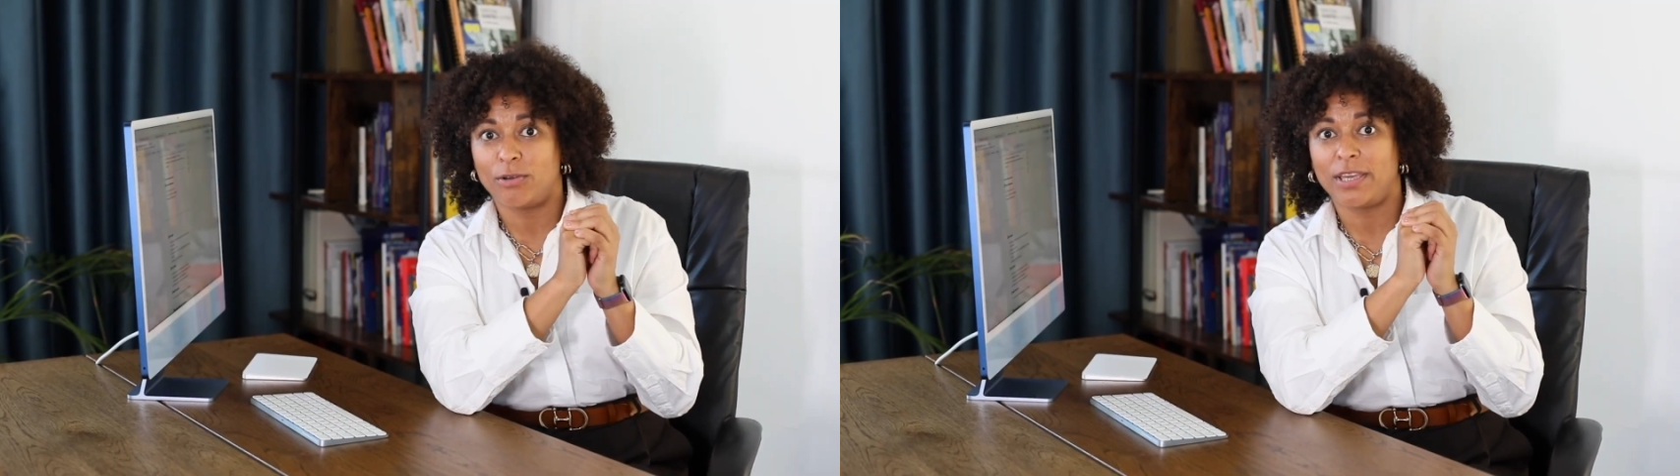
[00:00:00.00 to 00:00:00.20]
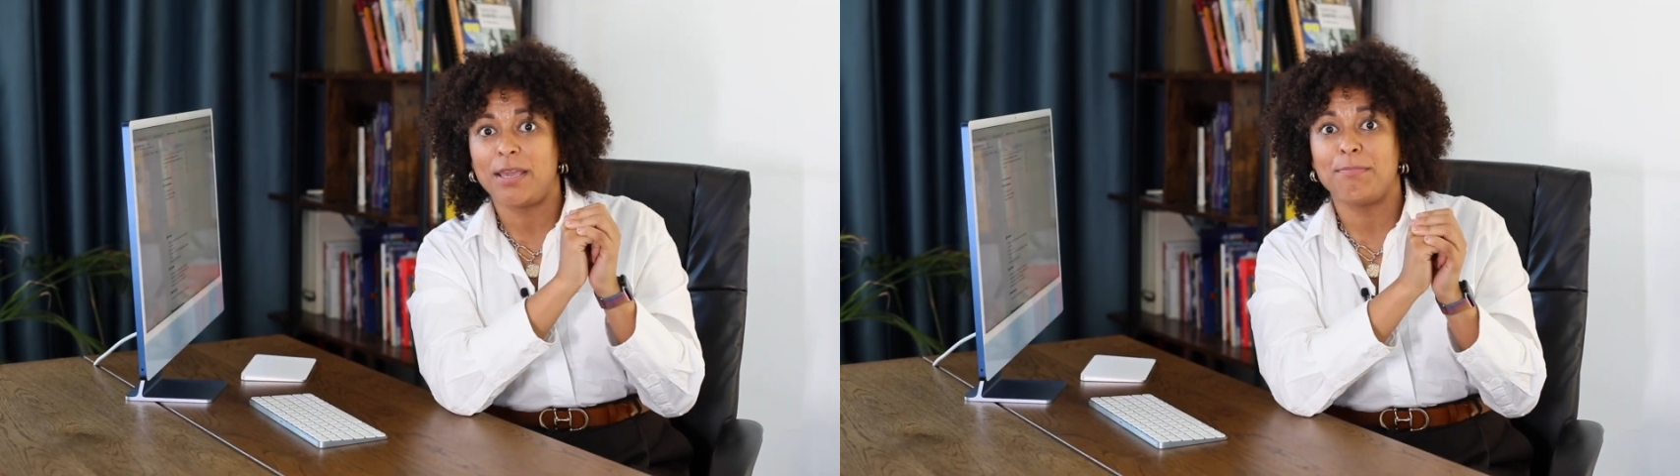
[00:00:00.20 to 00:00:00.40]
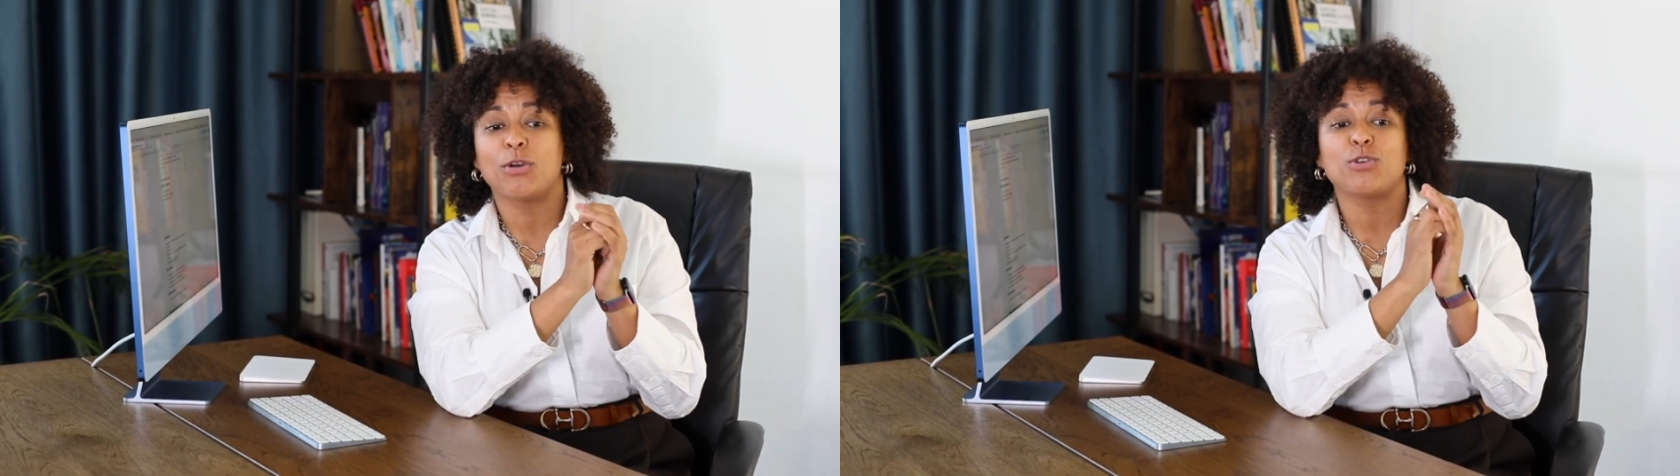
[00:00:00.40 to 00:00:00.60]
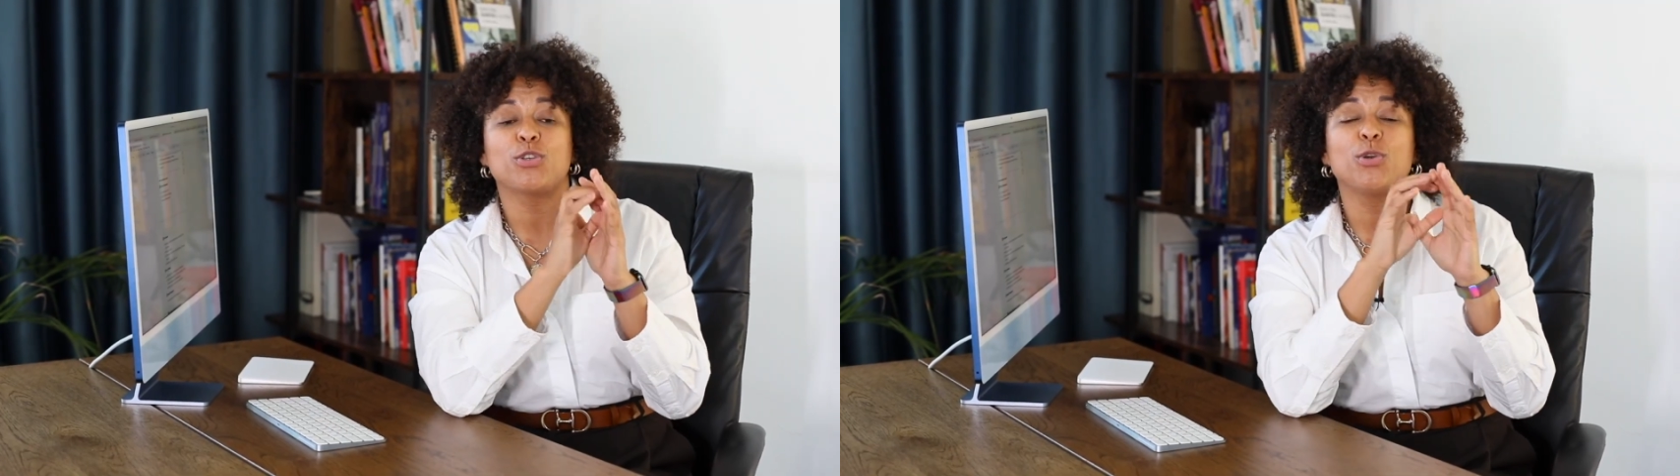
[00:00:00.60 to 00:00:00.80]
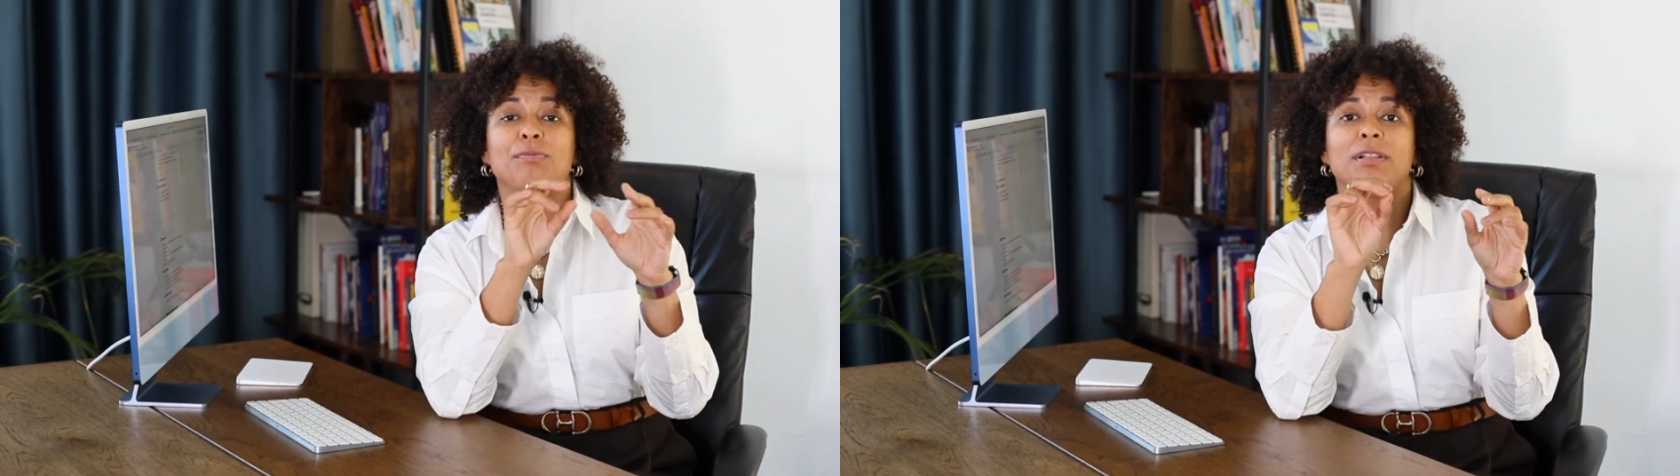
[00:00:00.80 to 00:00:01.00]
okay, because
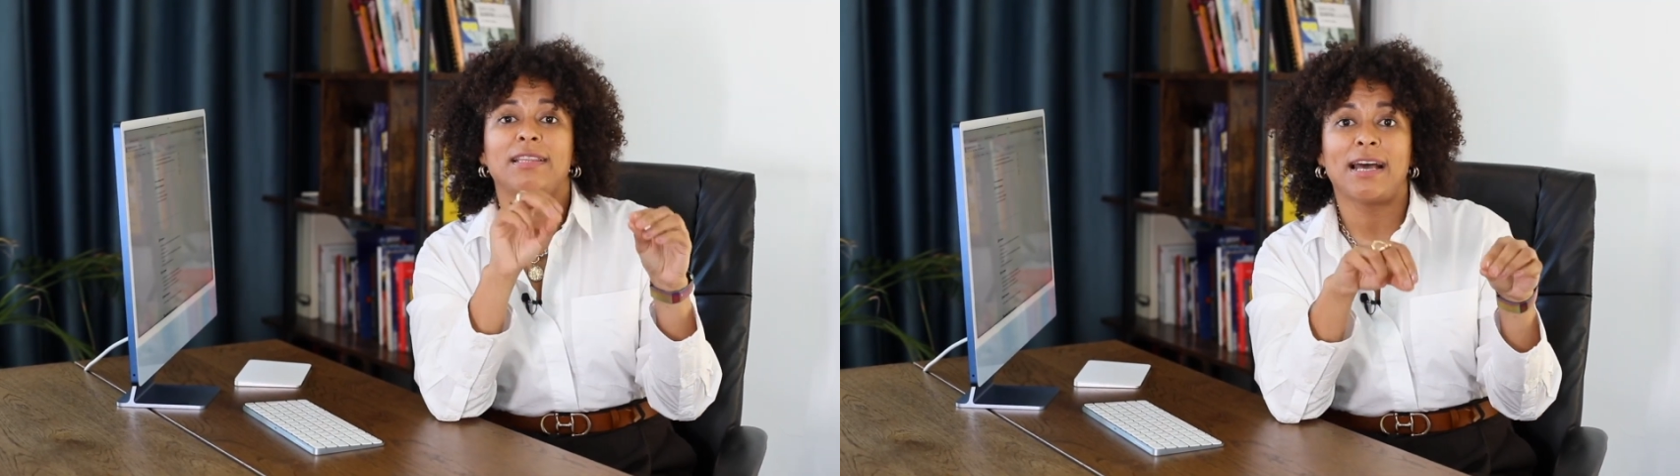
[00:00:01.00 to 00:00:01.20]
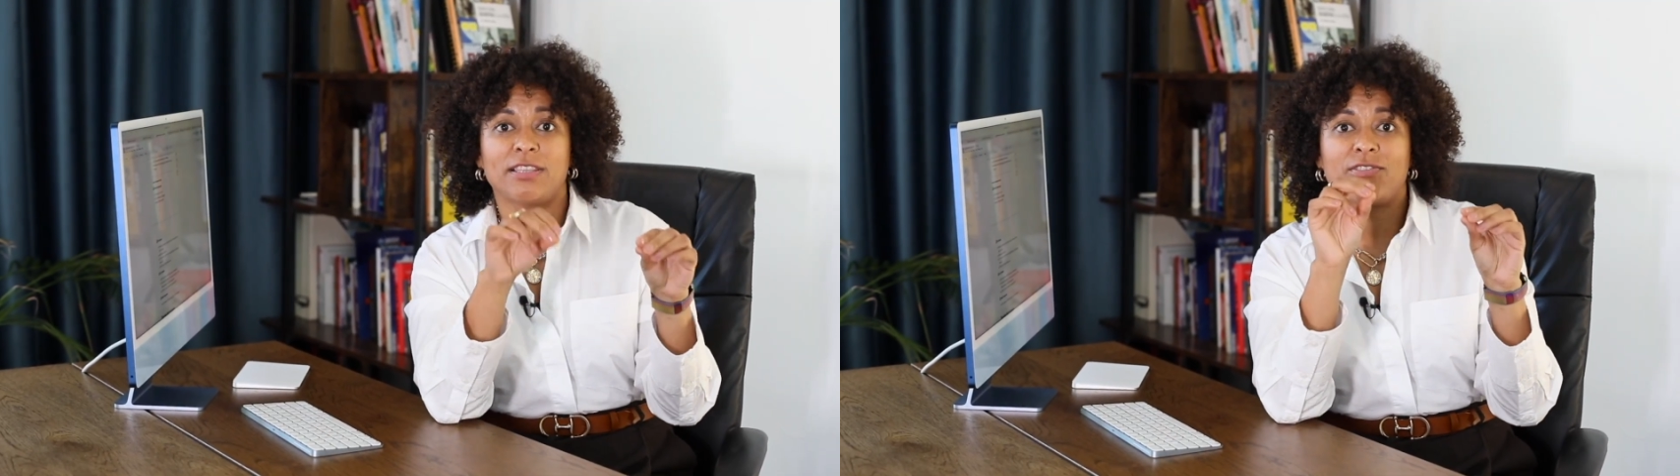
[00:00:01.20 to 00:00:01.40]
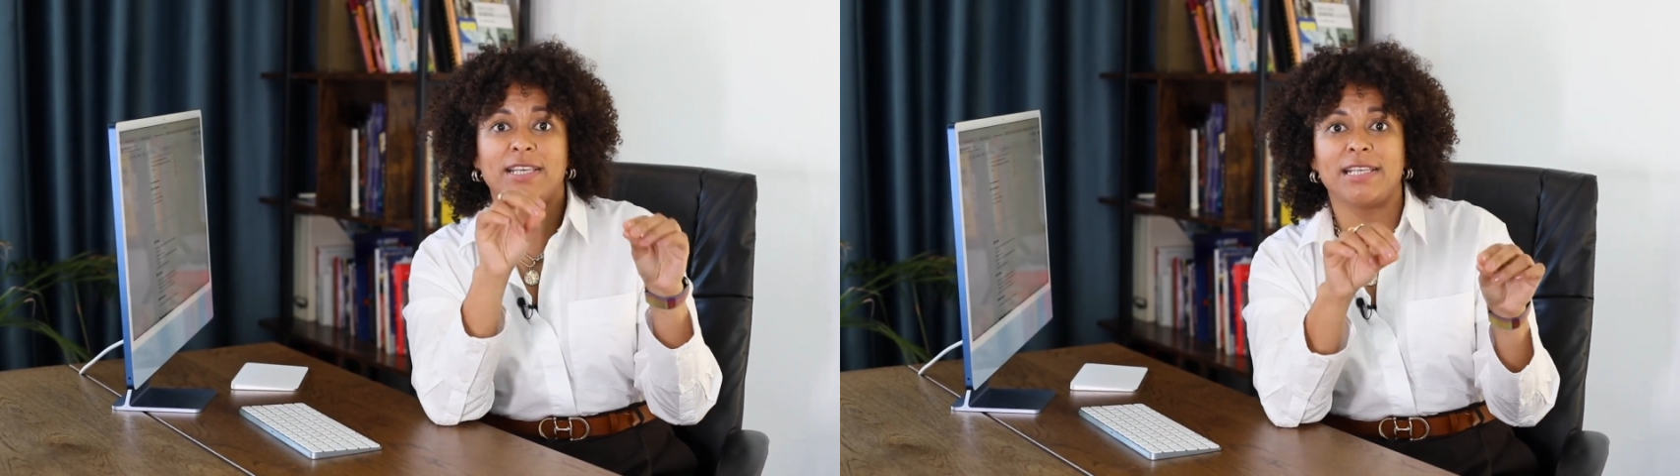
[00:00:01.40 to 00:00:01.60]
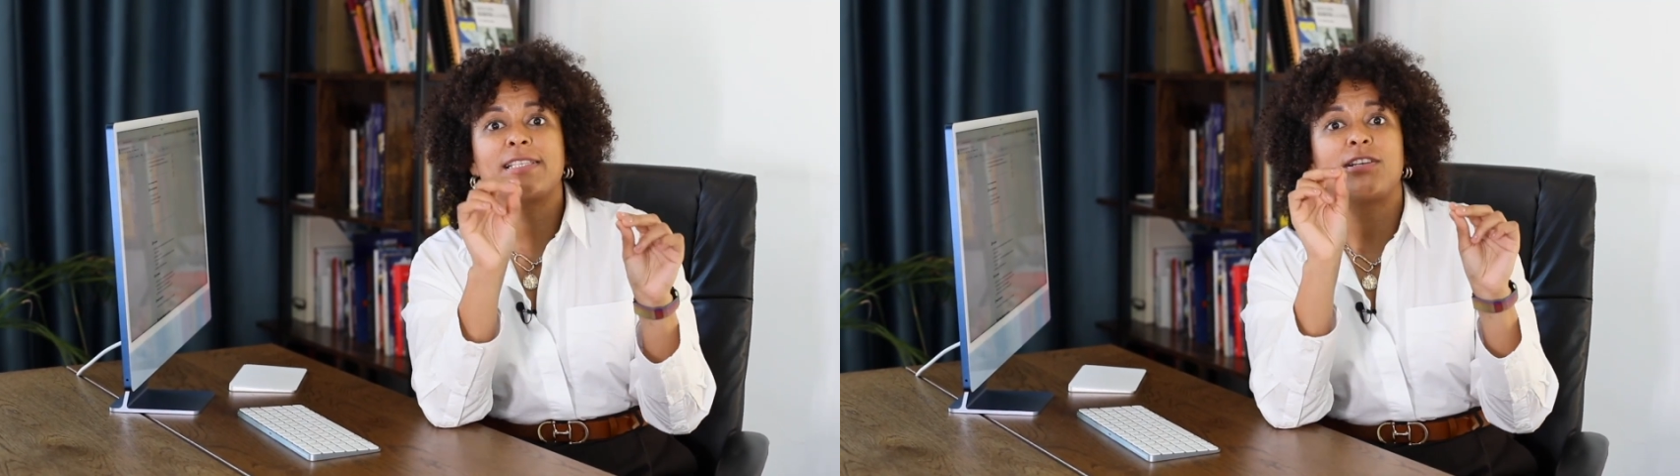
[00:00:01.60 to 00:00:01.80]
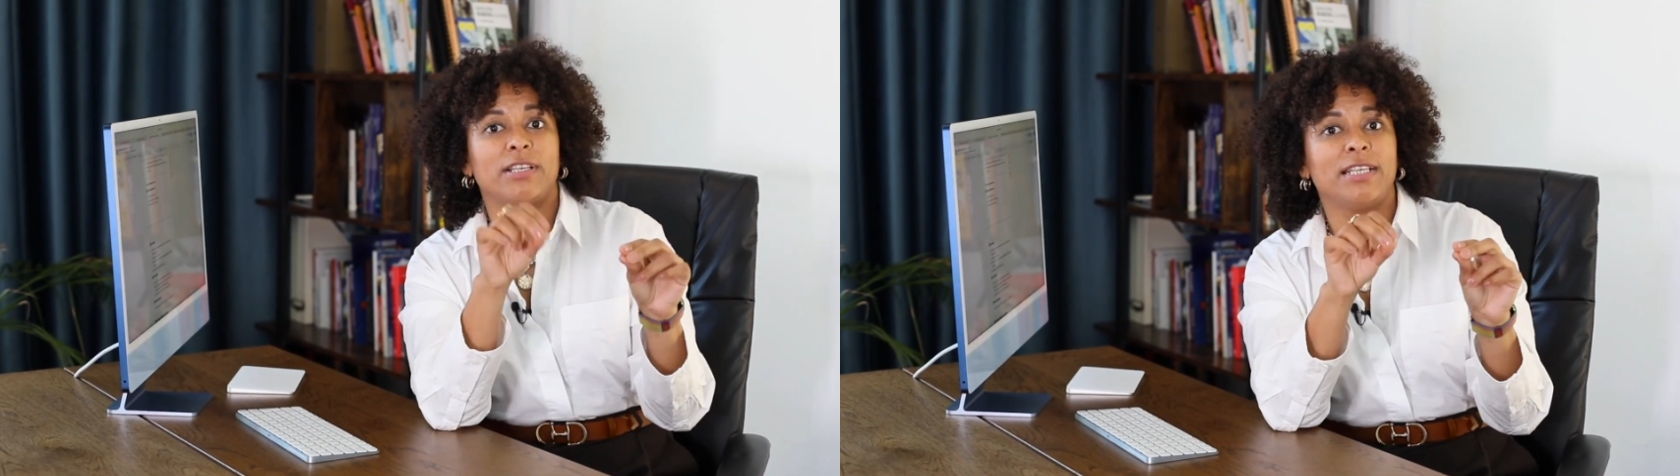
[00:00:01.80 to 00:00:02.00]
you will not
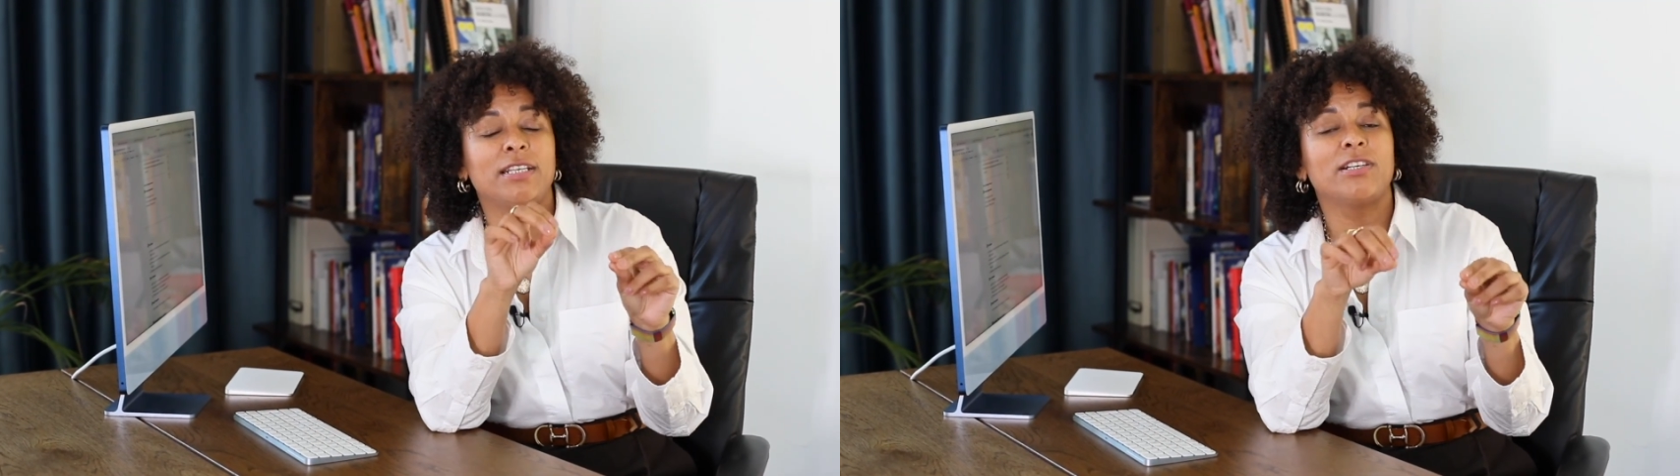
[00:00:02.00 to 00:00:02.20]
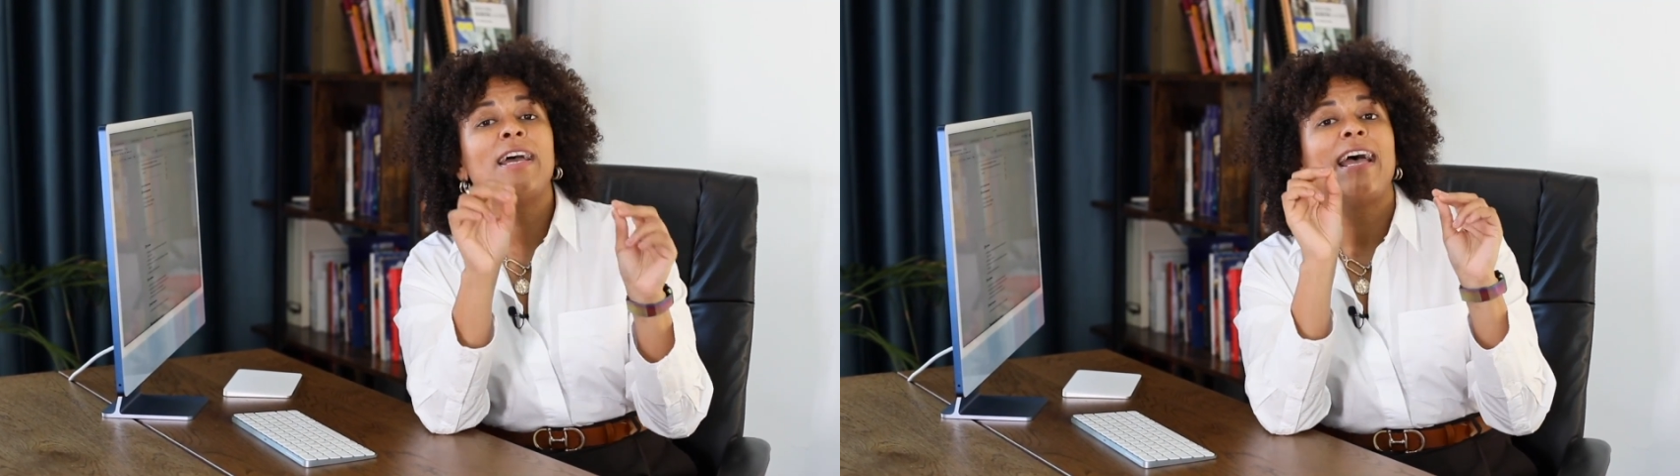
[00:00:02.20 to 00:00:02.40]
register here